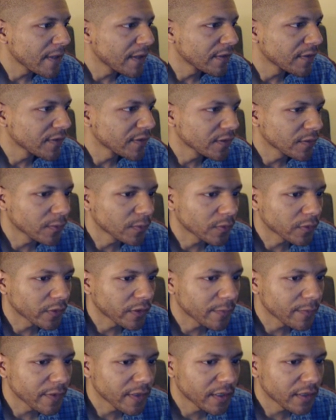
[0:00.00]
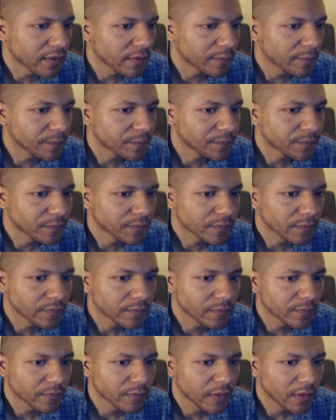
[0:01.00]
So we'll grab that
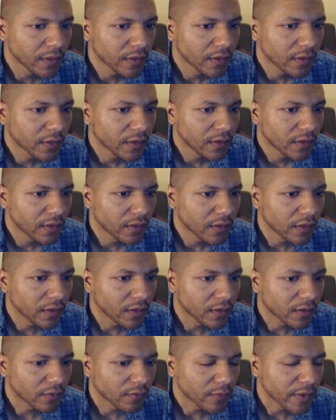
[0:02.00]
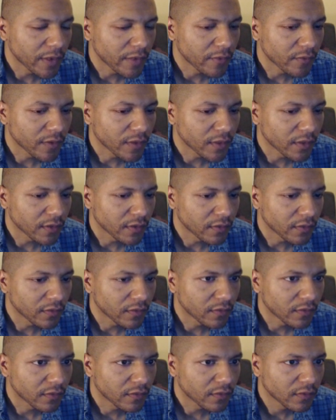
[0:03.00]
and rather than